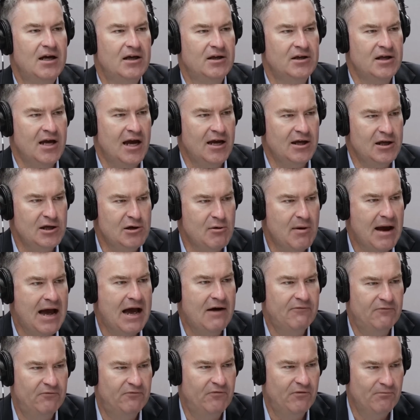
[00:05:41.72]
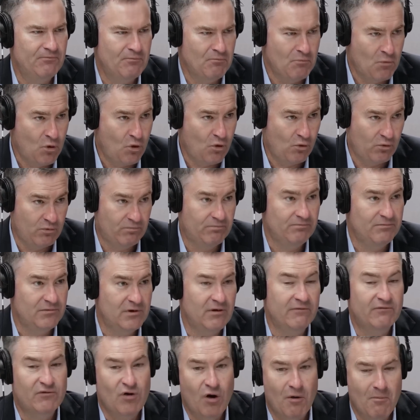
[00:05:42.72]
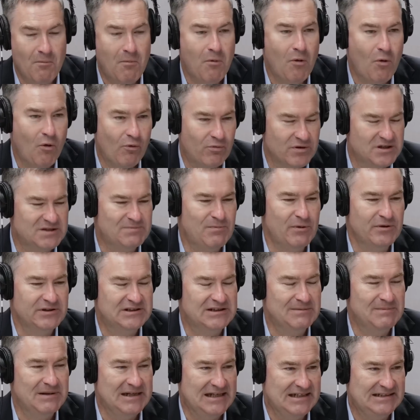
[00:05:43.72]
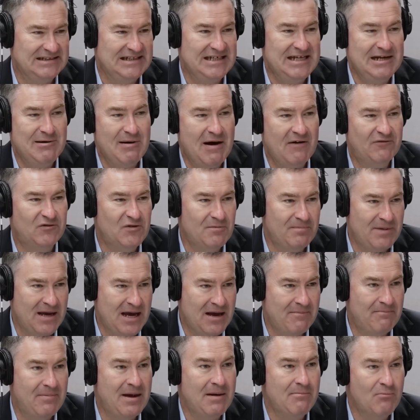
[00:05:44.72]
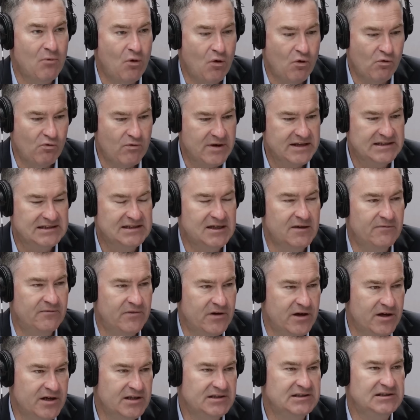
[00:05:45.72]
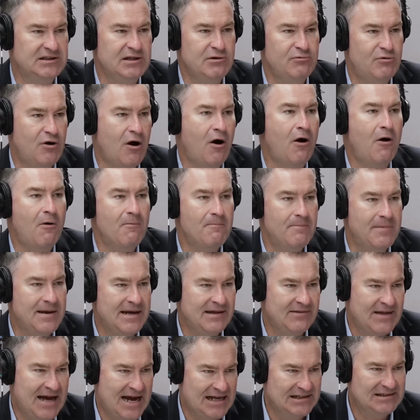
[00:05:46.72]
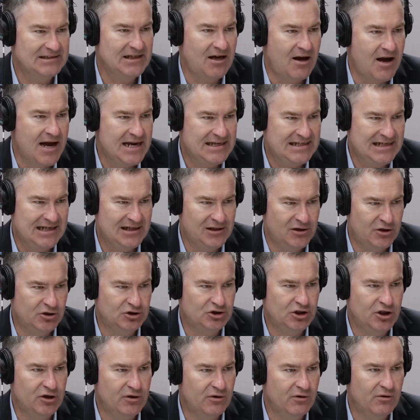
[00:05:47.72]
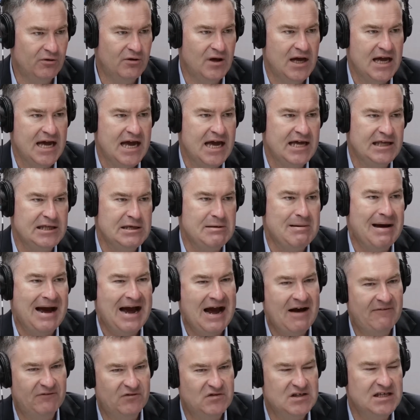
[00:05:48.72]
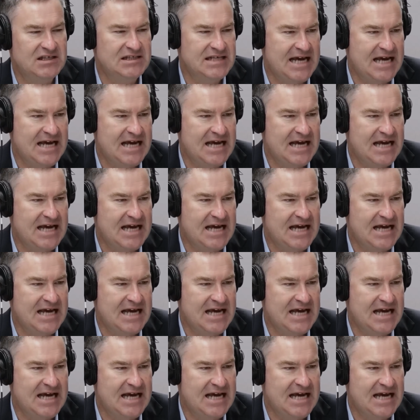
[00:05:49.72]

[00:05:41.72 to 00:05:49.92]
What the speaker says: you've got more responsibility. You have to be a bit more risk averse. You can't be that ideological. You have to